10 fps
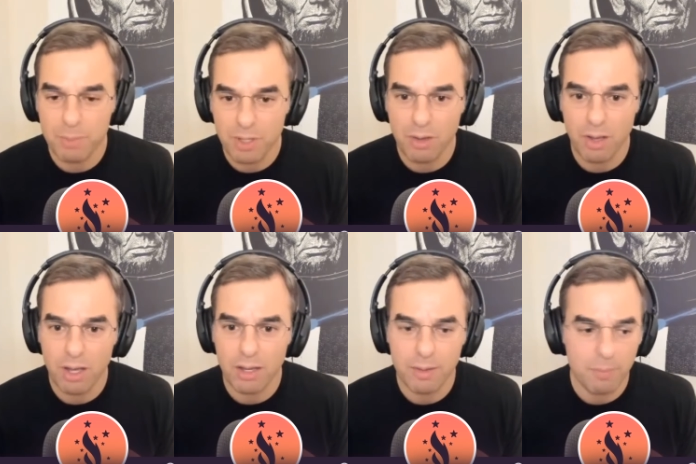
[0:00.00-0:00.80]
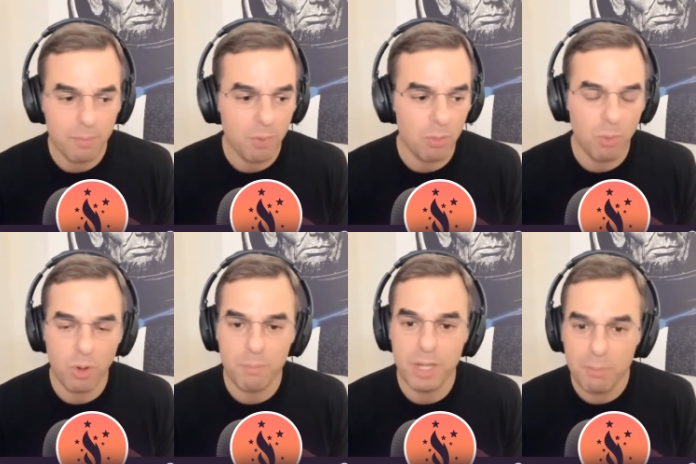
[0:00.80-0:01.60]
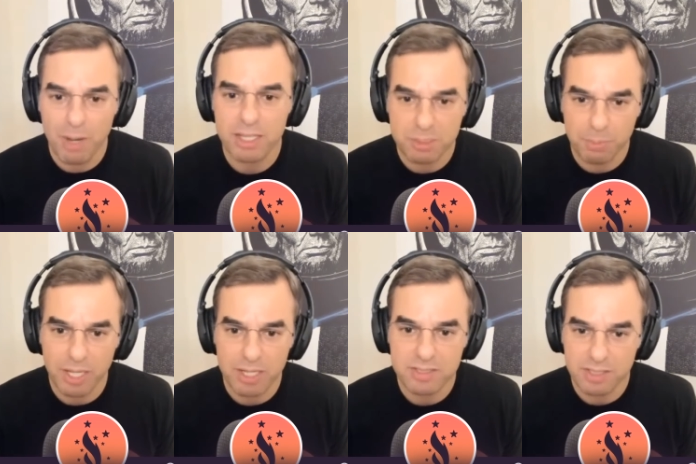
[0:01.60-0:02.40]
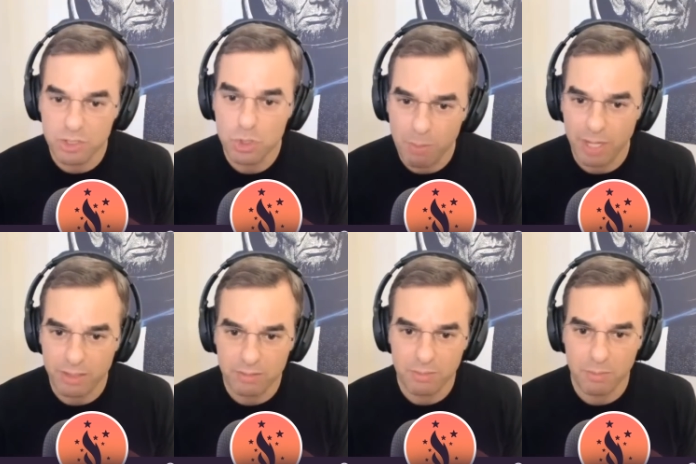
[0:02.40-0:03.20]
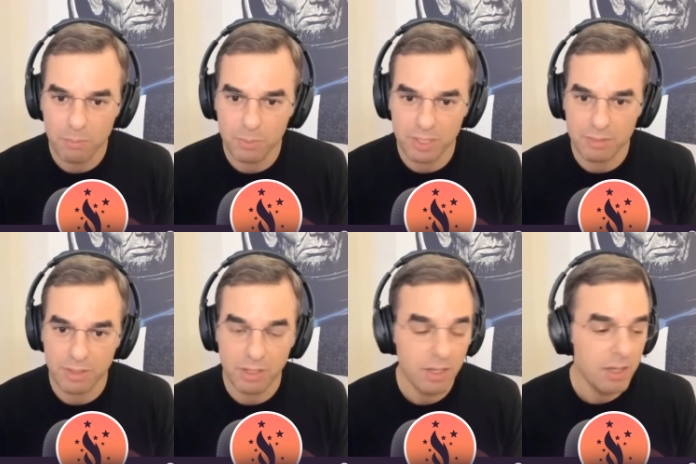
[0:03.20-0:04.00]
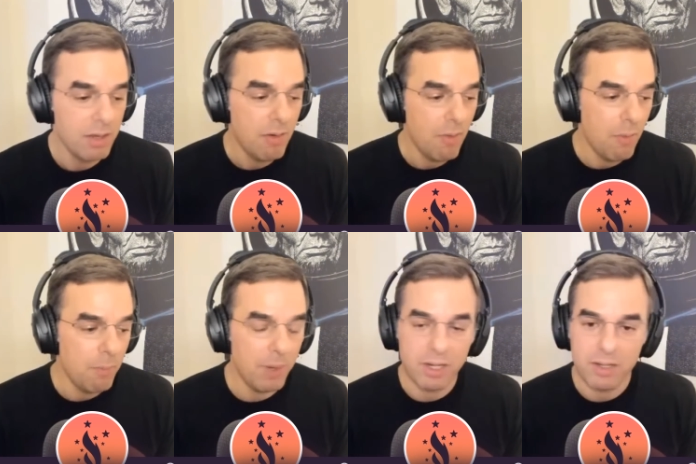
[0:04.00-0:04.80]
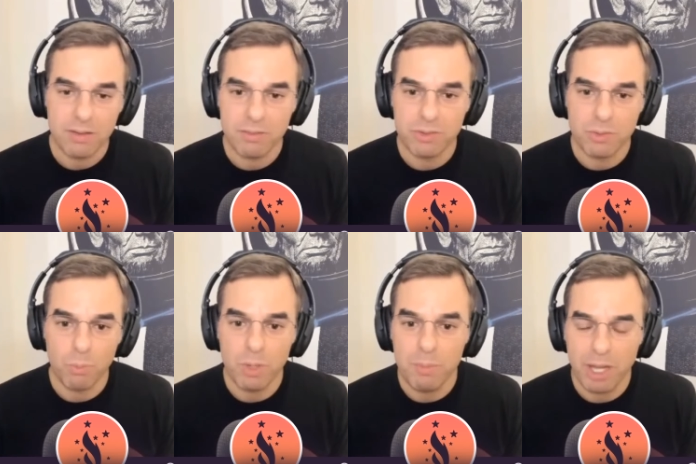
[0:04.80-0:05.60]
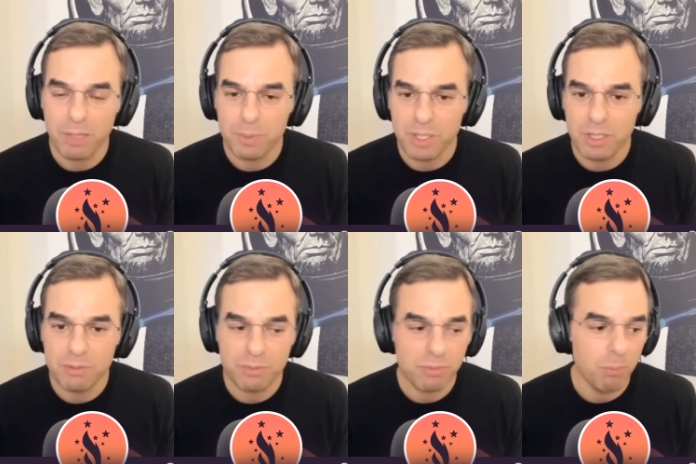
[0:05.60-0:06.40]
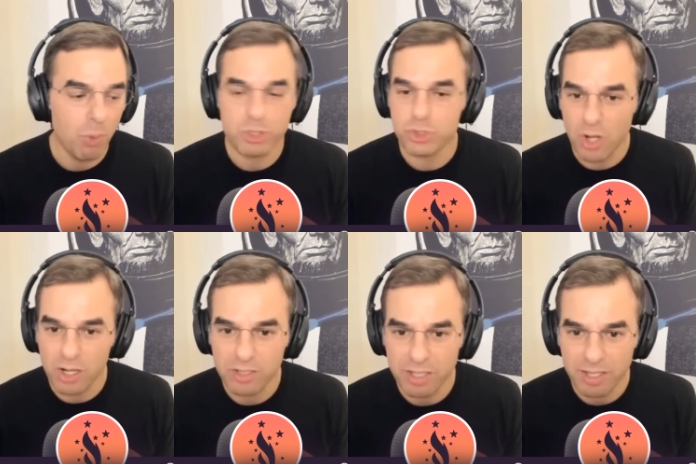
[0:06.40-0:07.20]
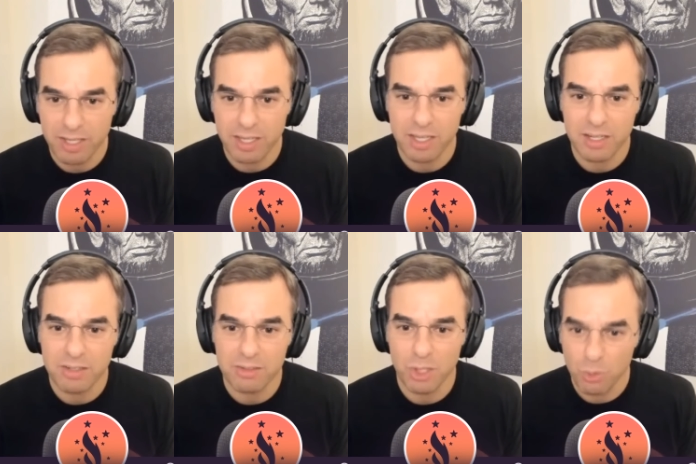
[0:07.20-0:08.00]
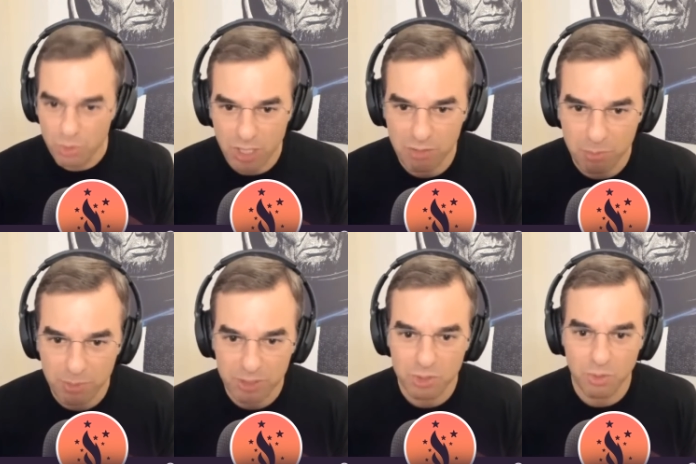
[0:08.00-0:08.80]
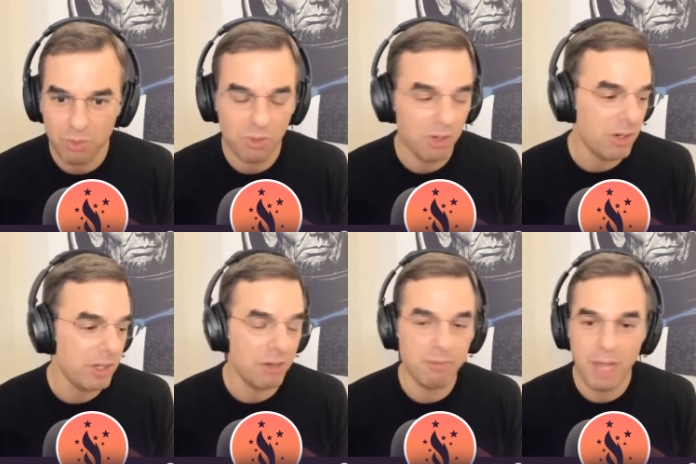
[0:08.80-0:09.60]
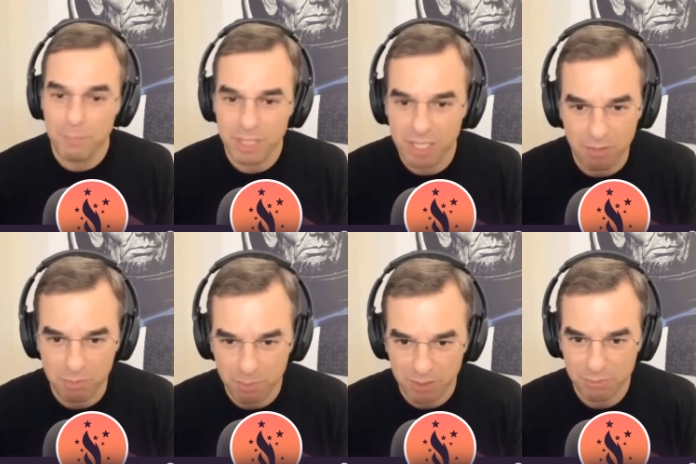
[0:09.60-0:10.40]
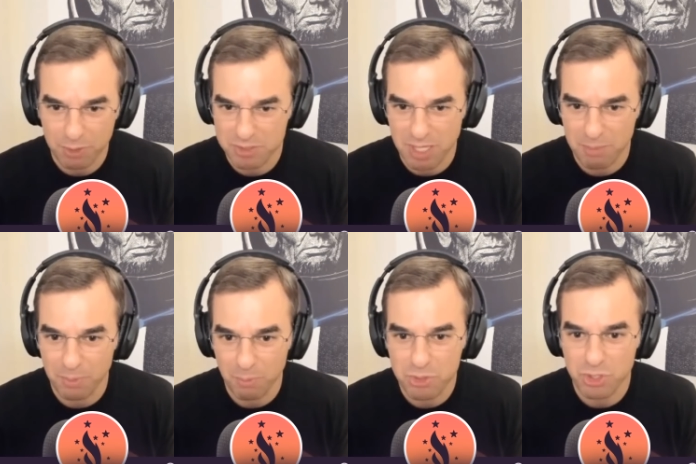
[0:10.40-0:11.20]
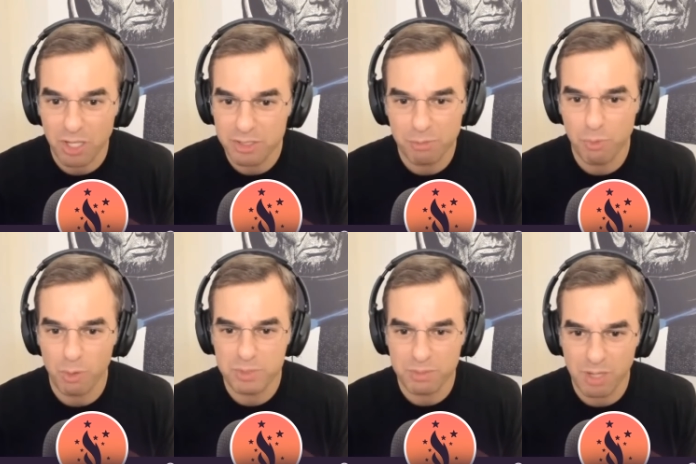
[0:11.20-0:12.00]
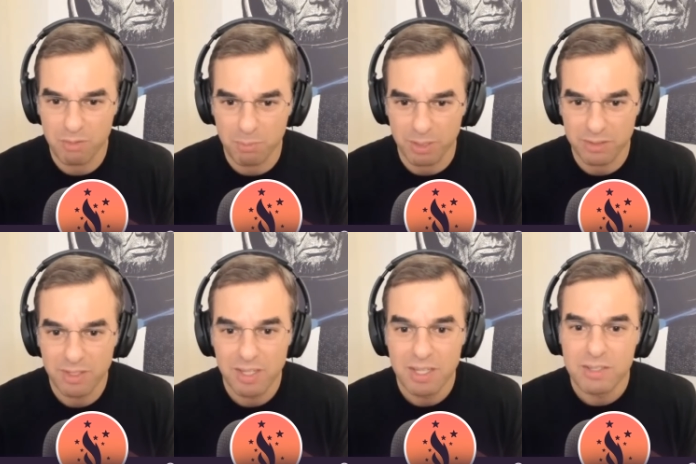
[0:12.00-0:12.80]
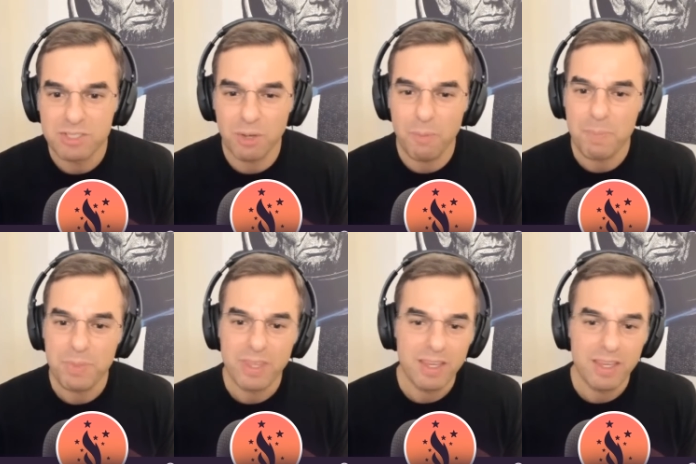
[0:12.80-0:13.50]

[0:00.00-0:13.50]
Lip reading: be a more minimized place than you might believe in, but we might believe more strongly in local government or in a family government, for example, which are other forms of government. So